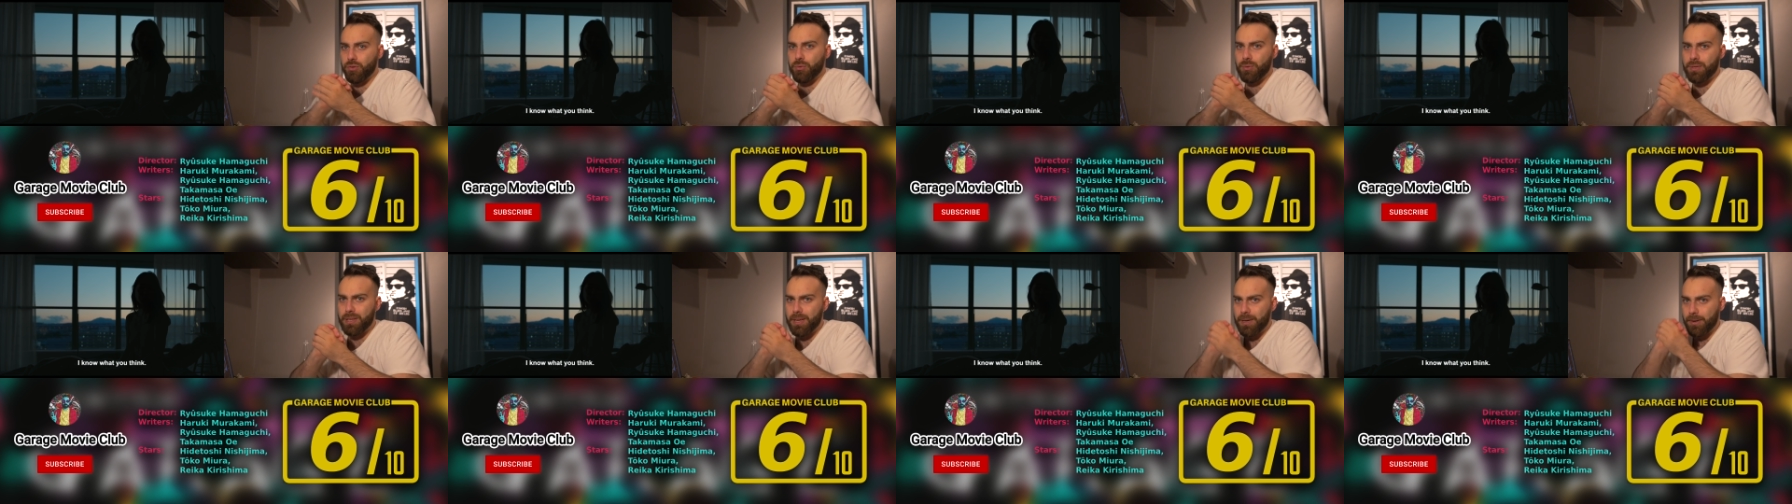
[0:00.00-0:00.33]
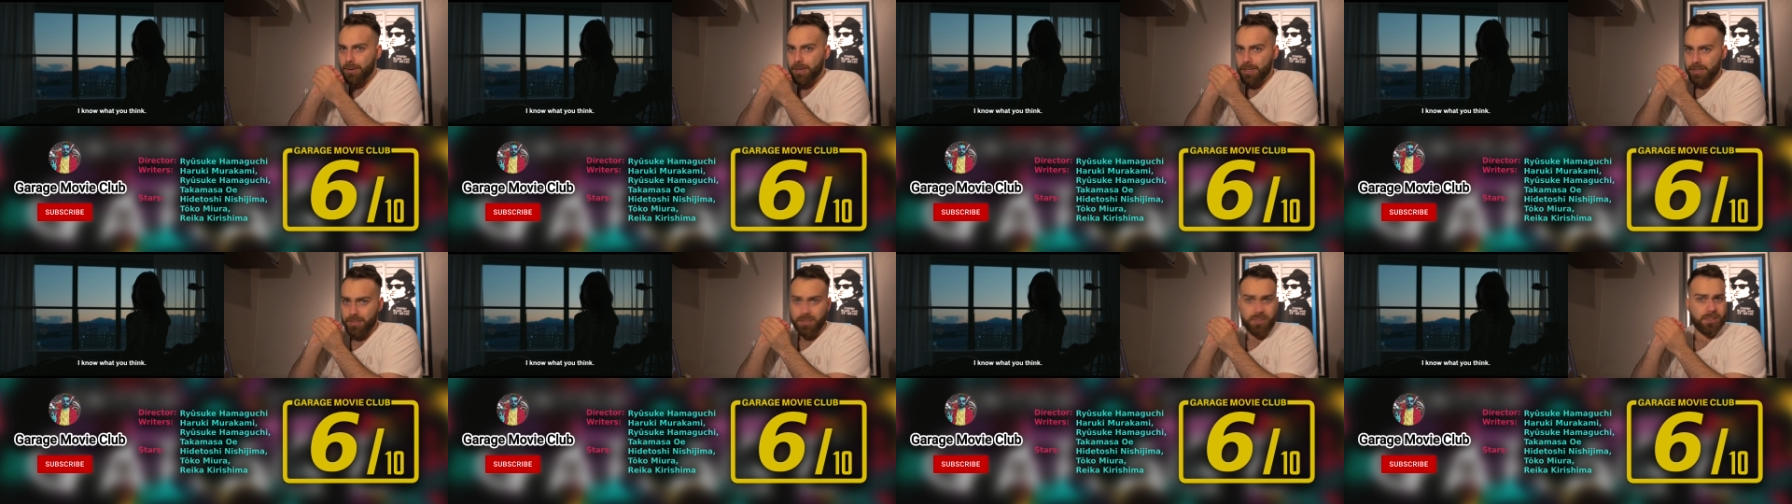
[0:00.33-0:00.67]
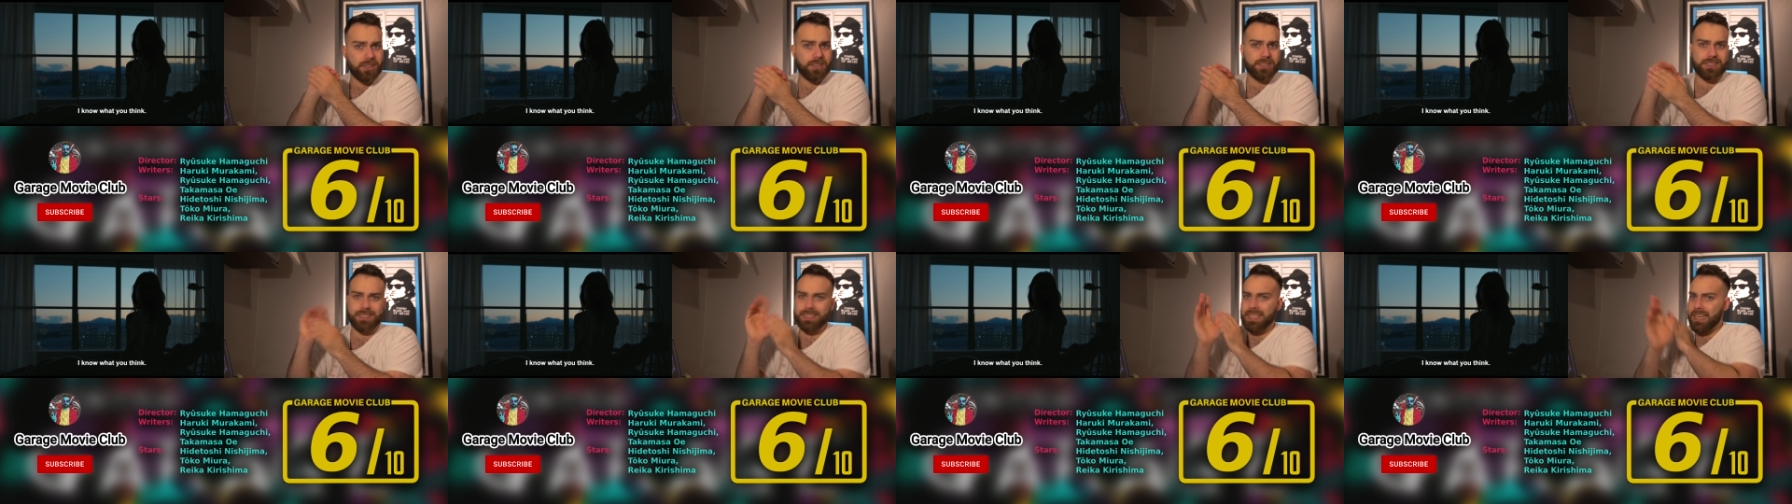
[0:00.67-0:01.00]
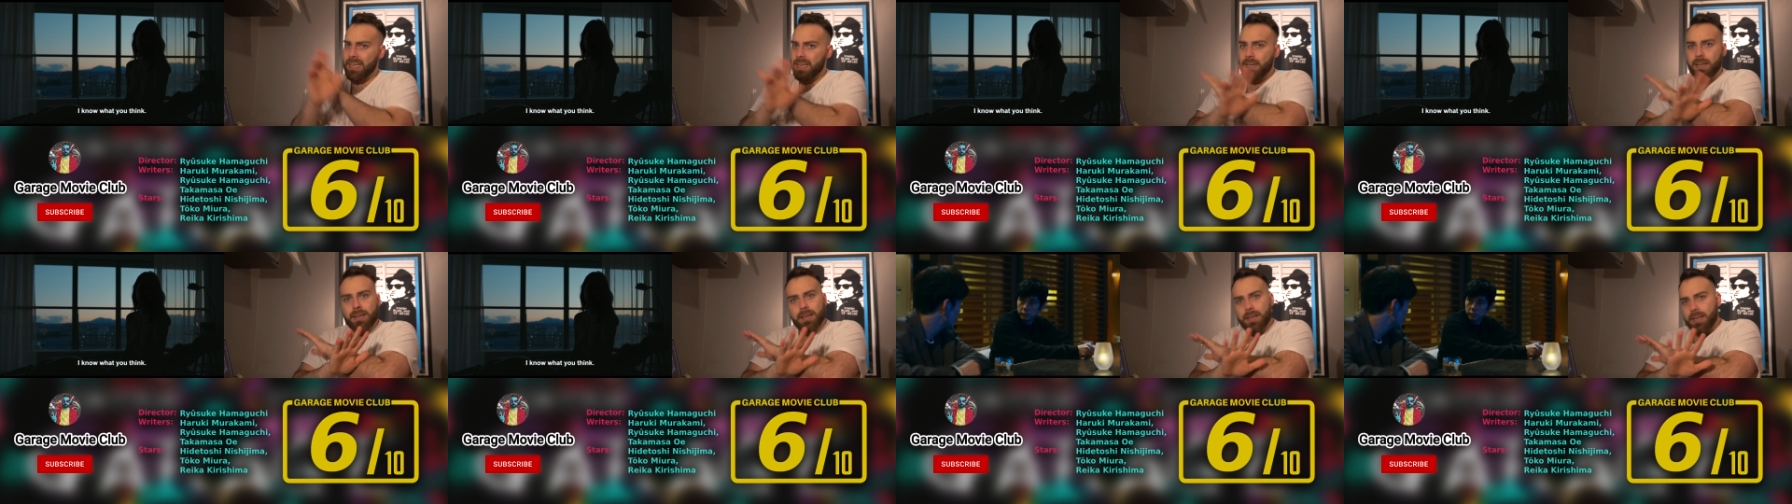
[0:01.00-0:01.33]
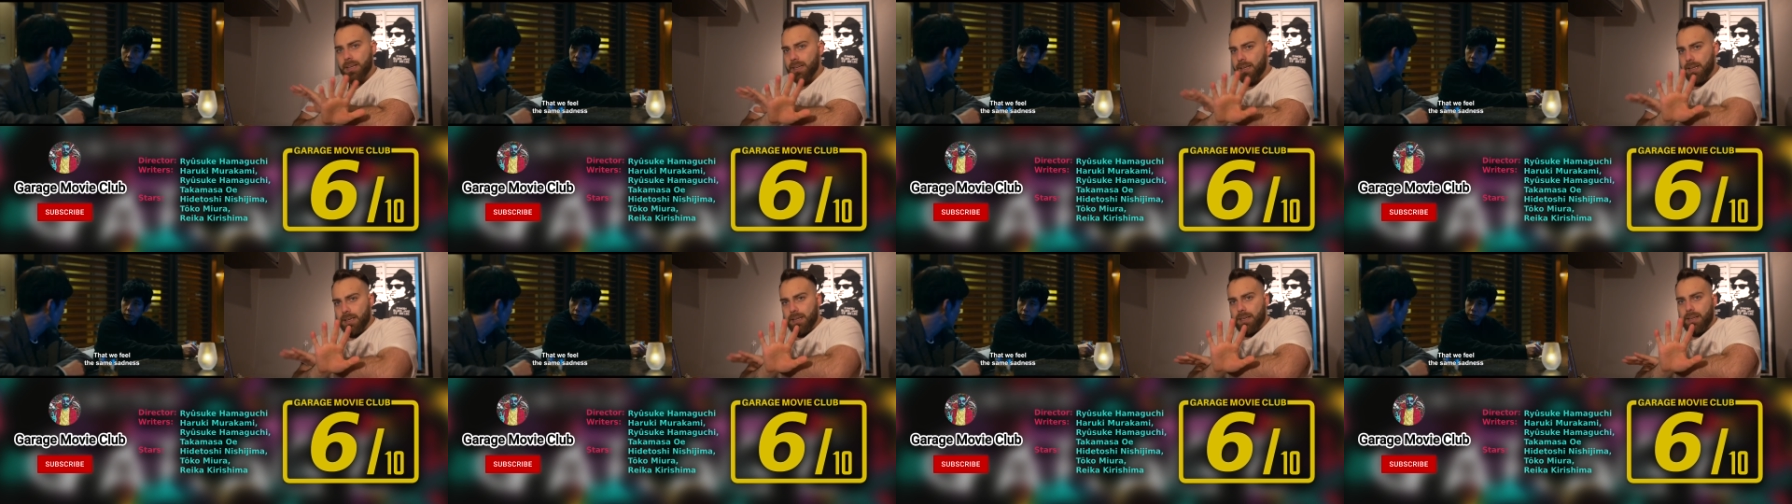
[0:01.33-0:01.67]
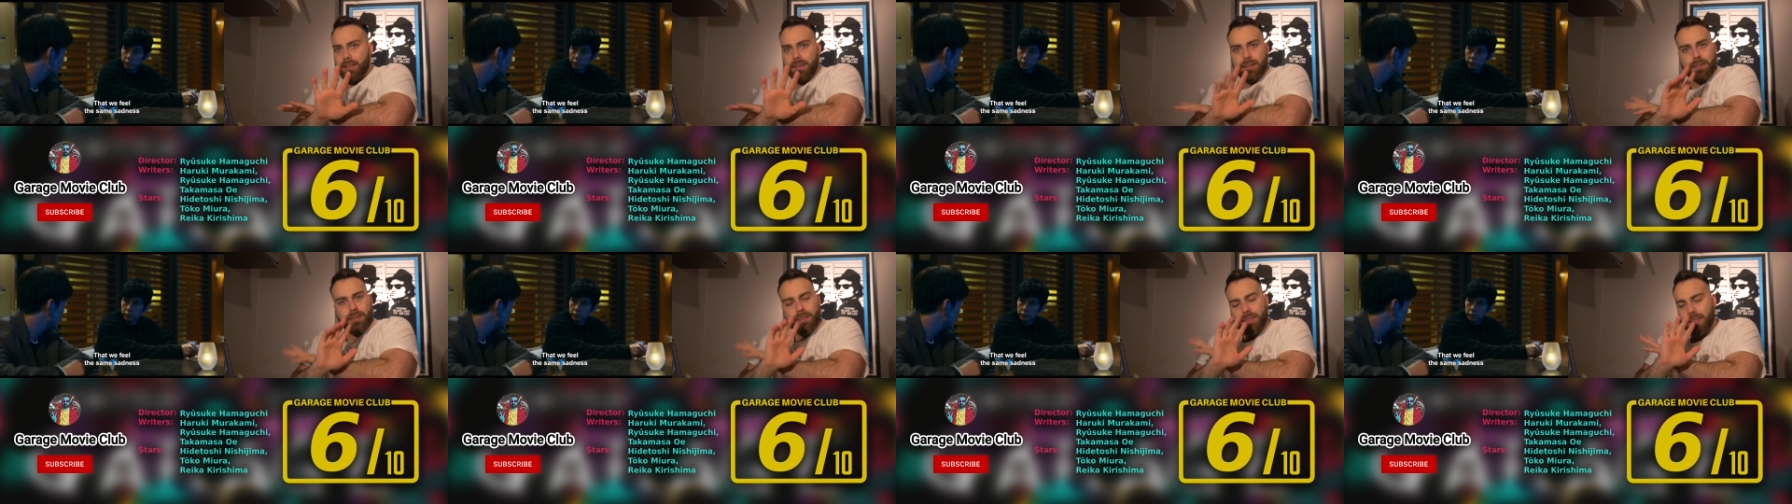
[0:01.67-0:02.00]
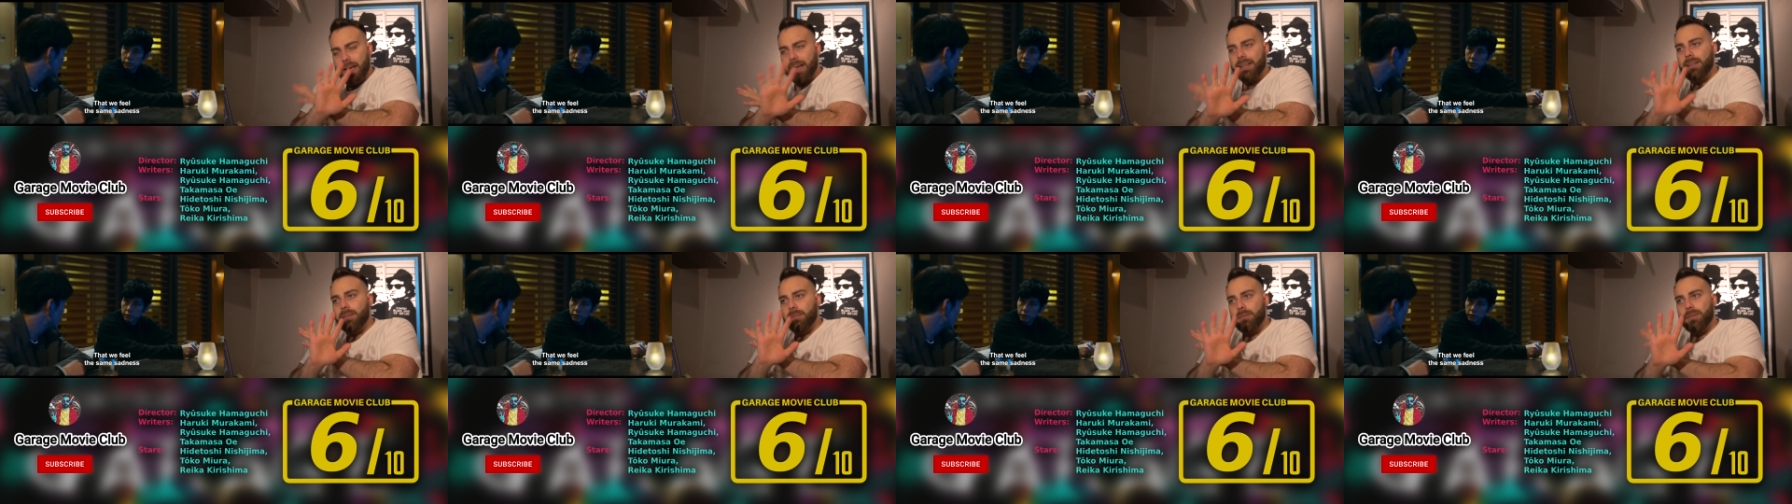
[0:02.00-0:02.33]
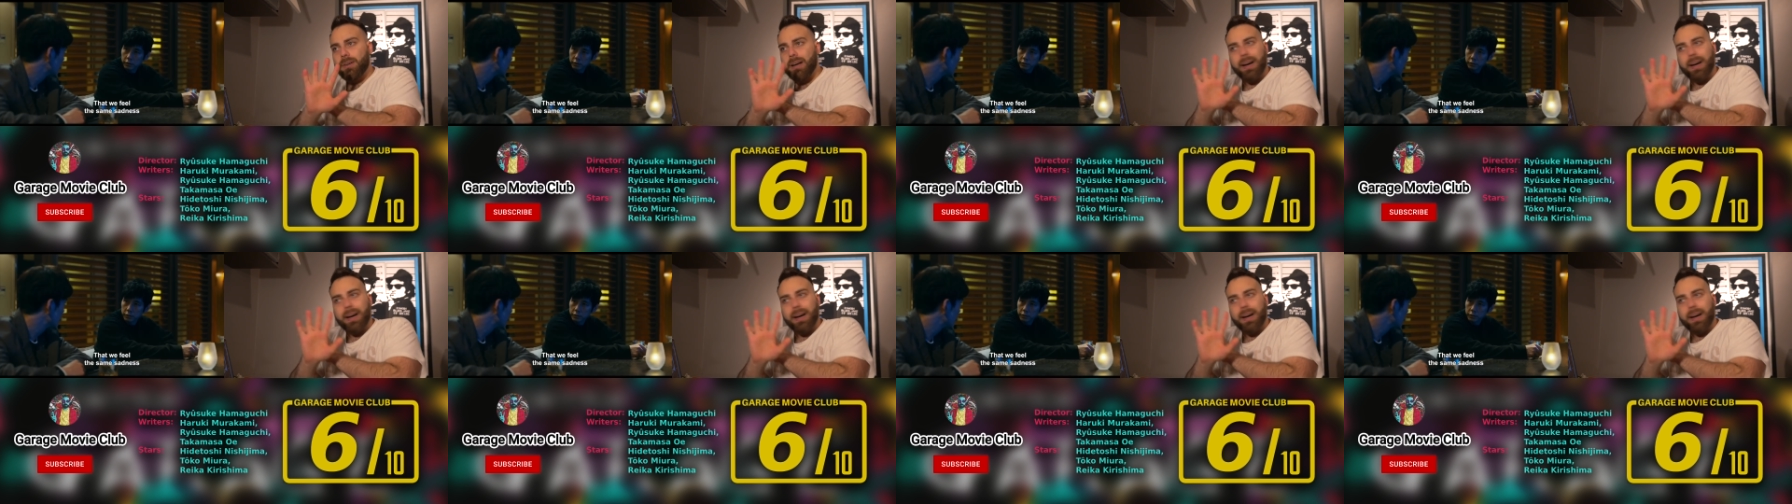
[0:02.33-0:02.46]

characters. That,